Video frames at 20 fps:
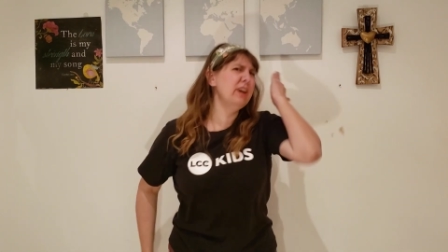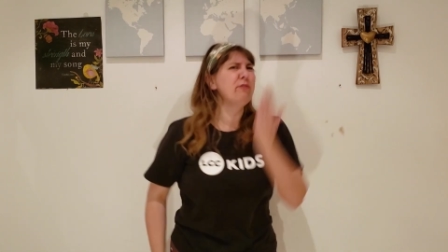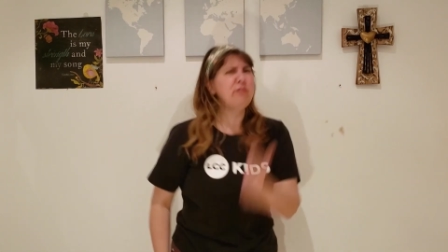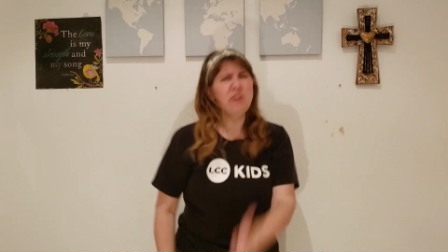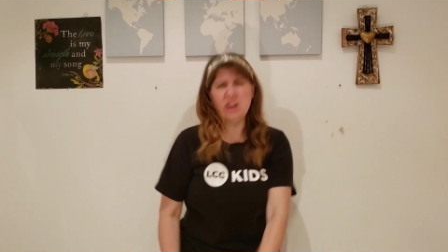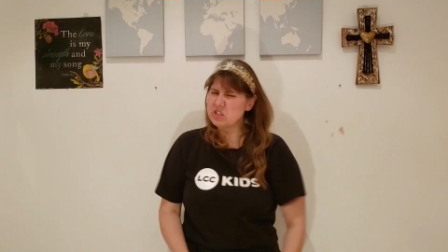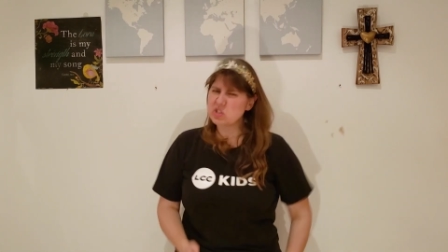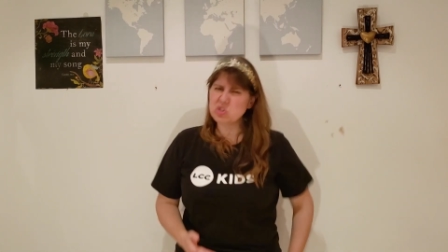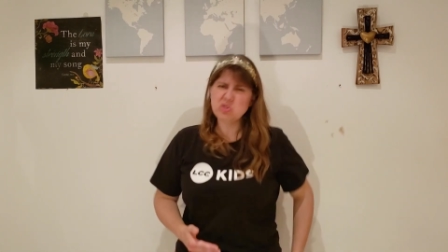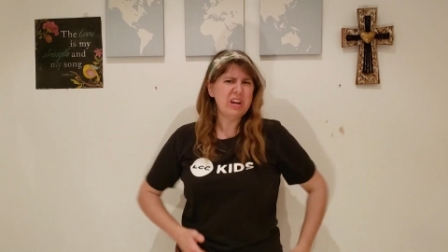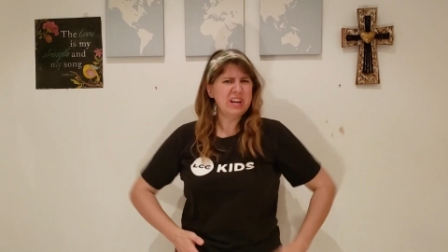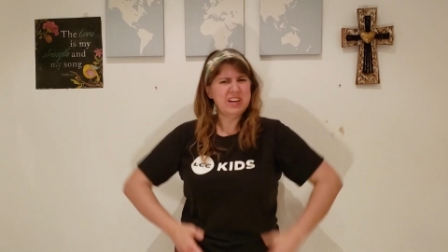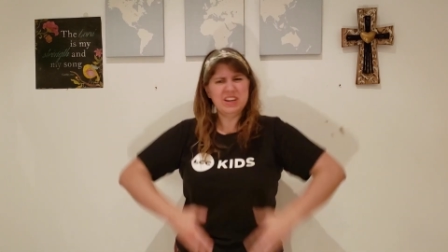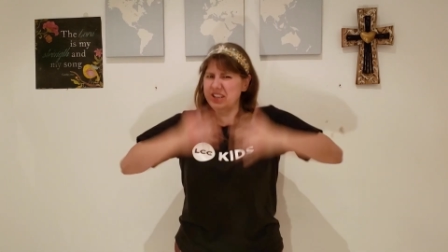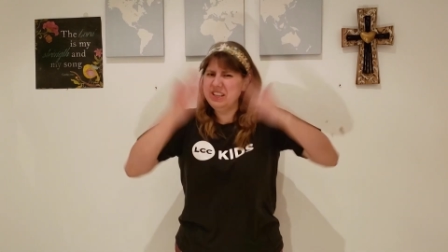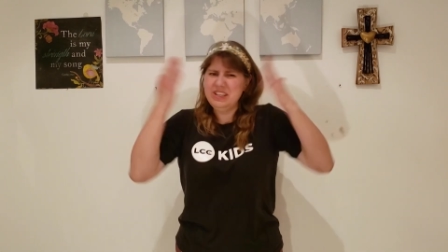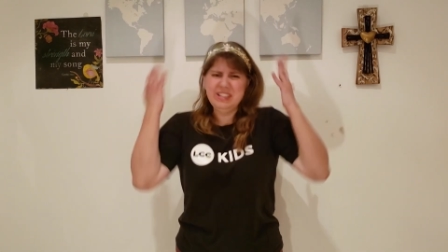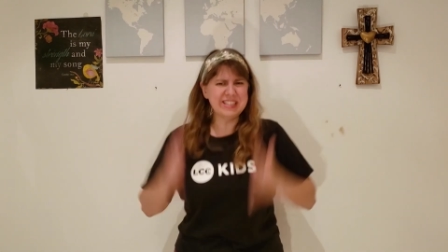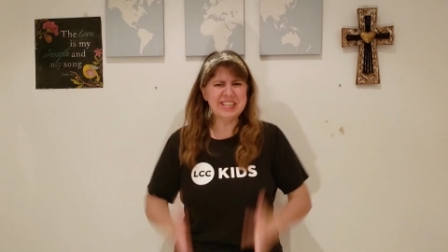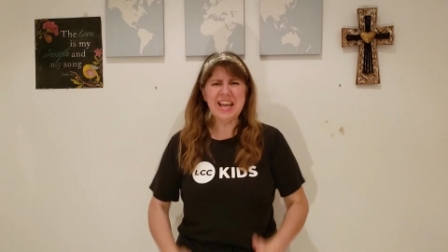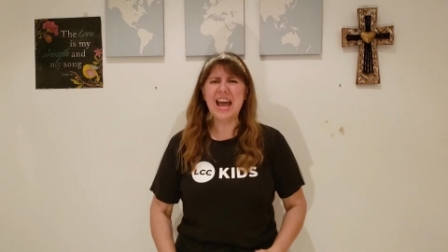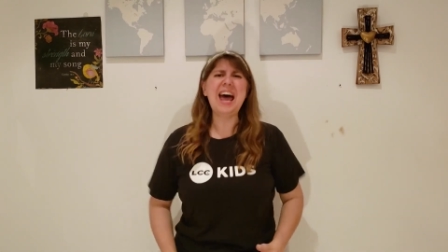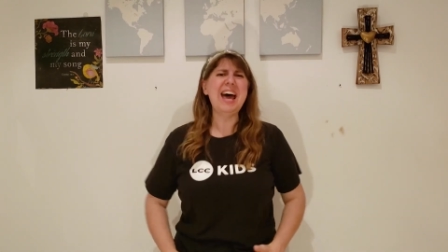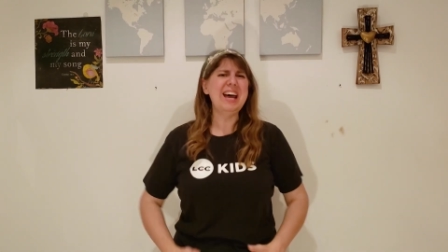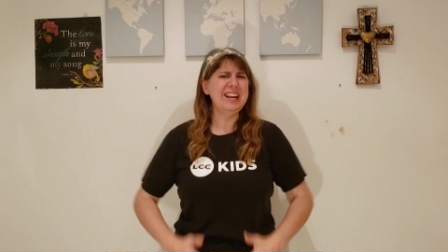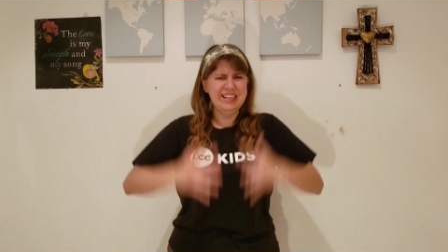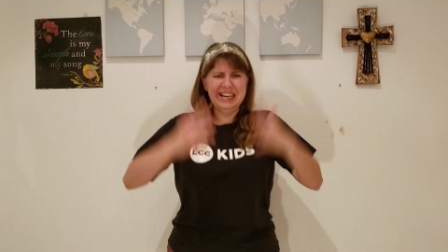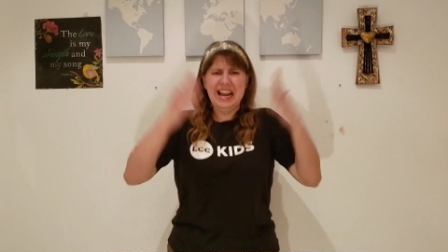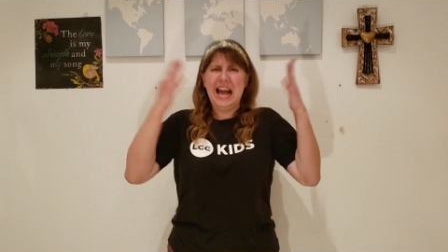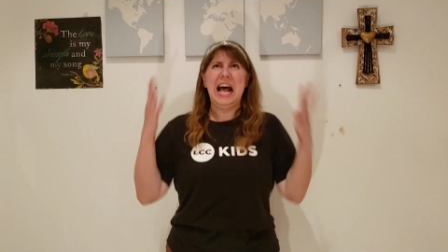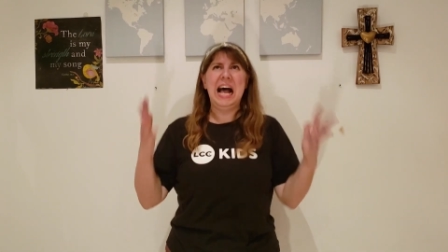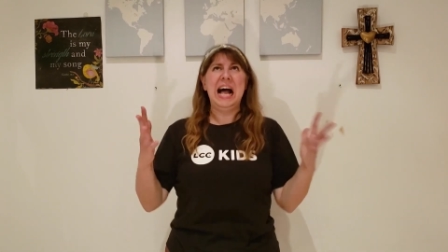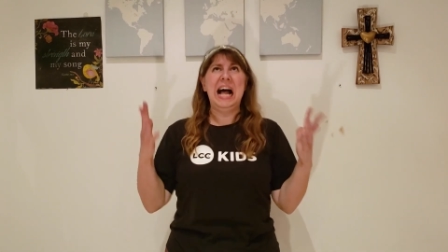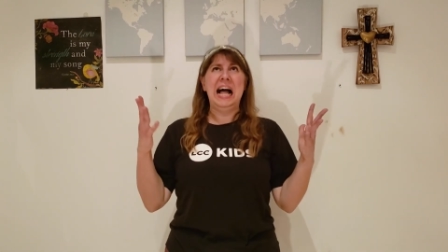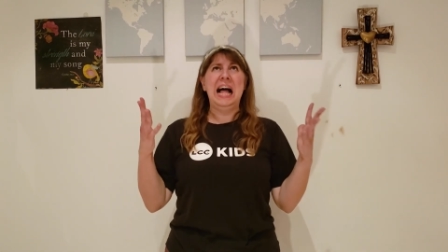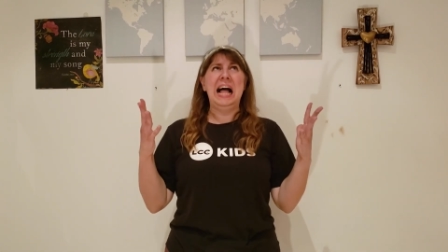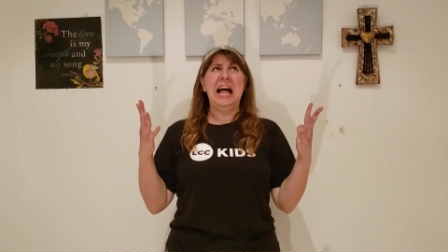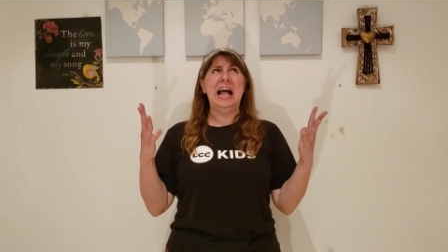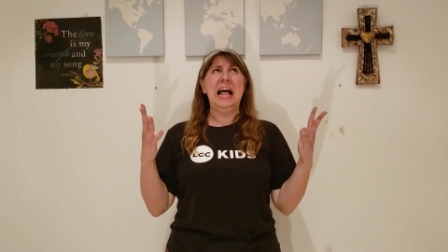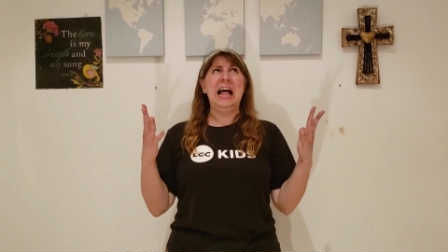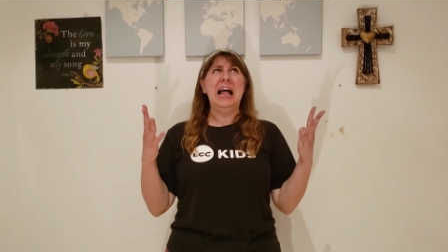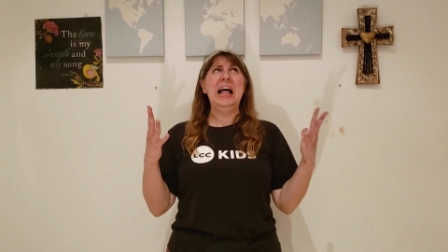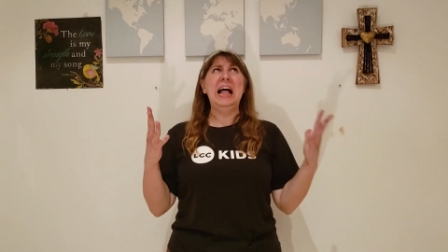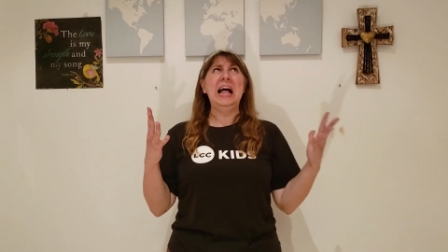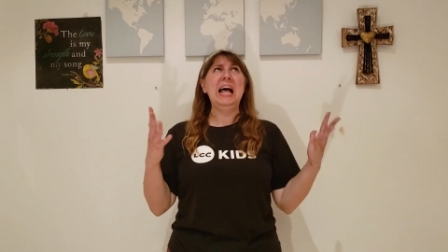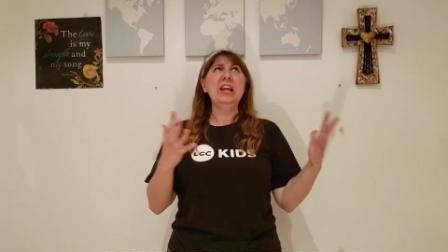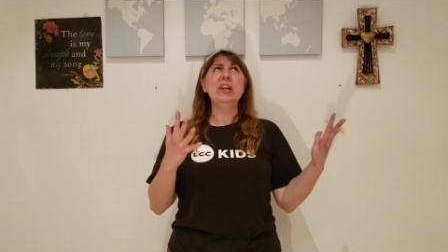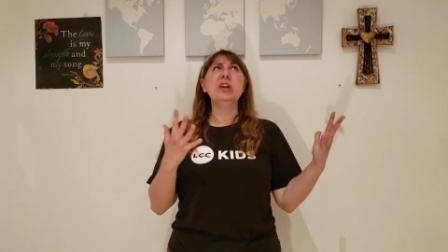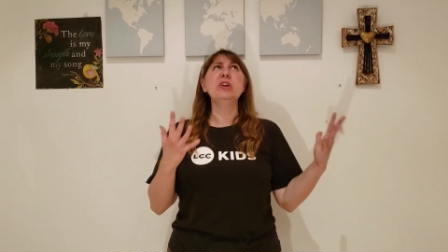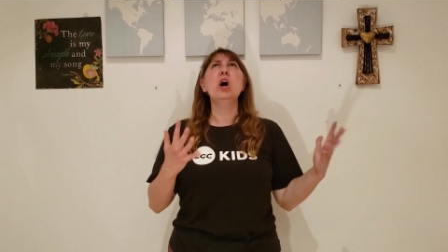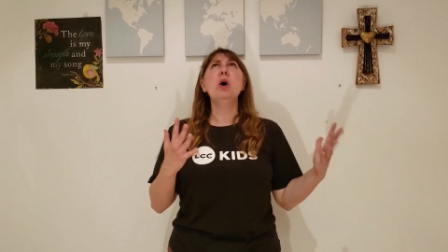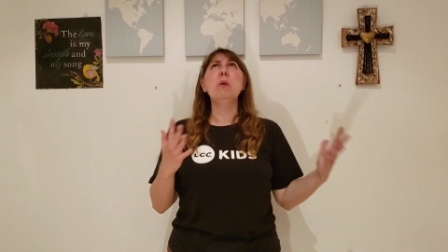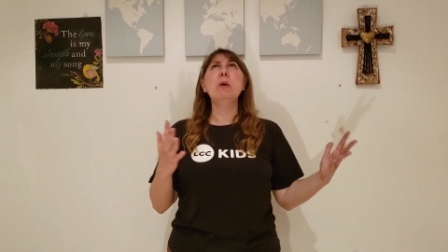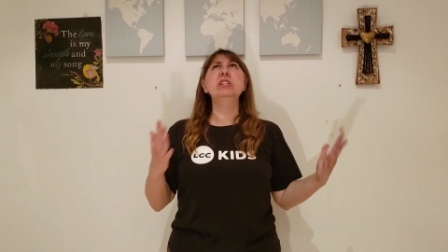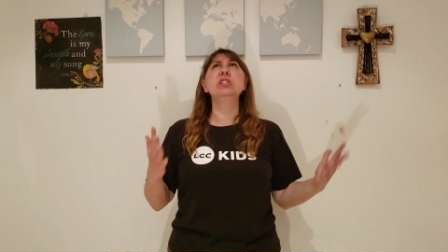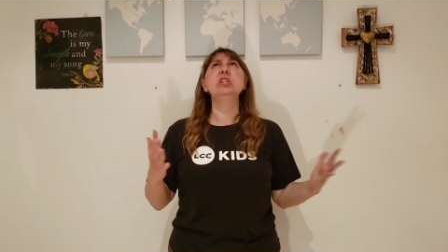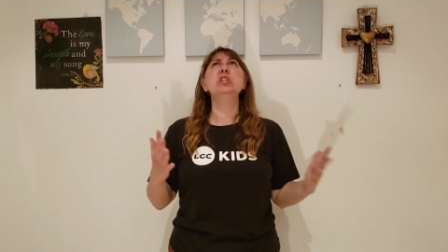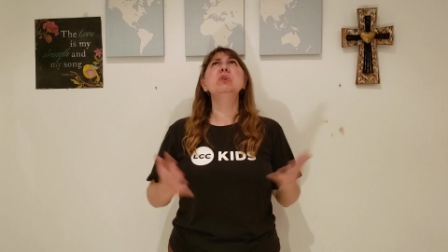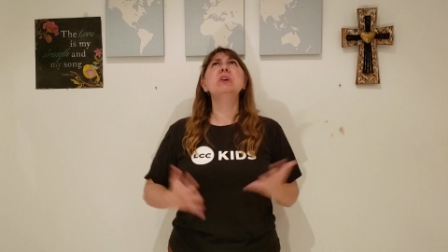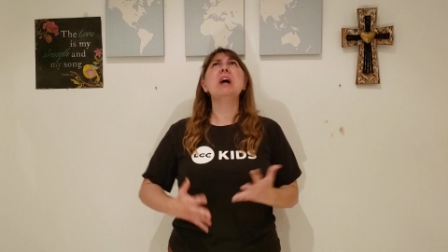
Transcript: and frustrated and sad and ah, I don't know what to do.